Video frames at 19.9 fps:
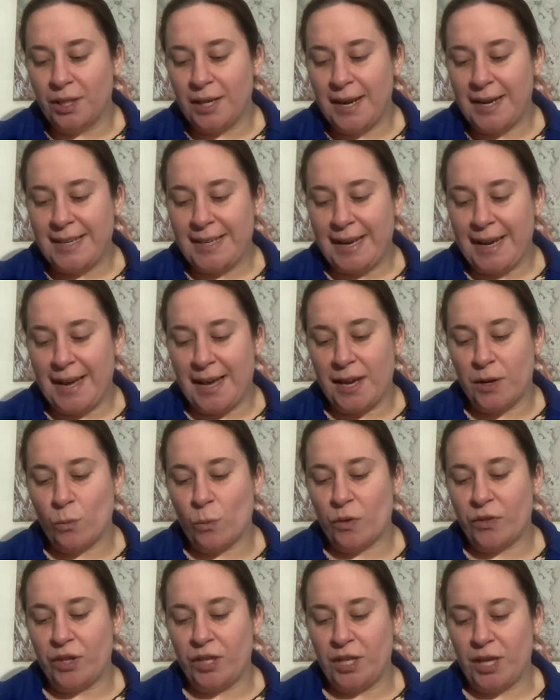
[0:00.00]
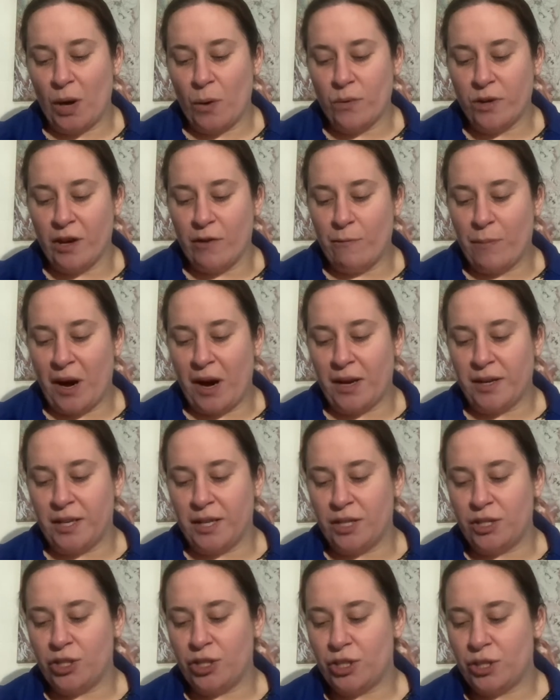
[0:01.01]
again with the yoke of
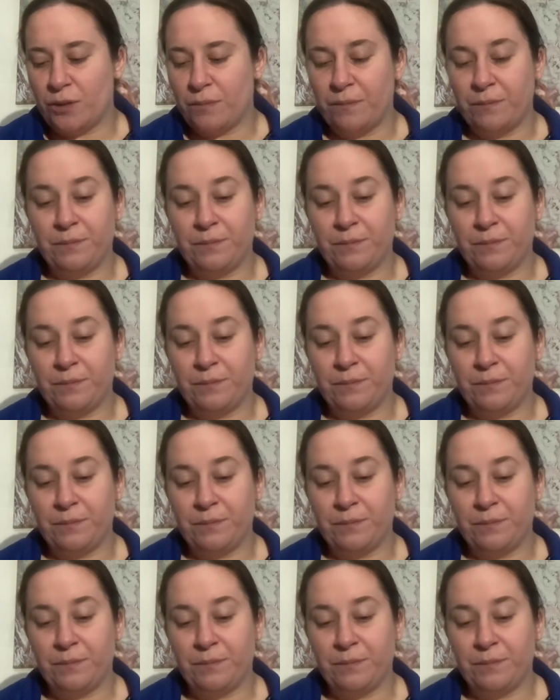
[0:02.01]
bondage.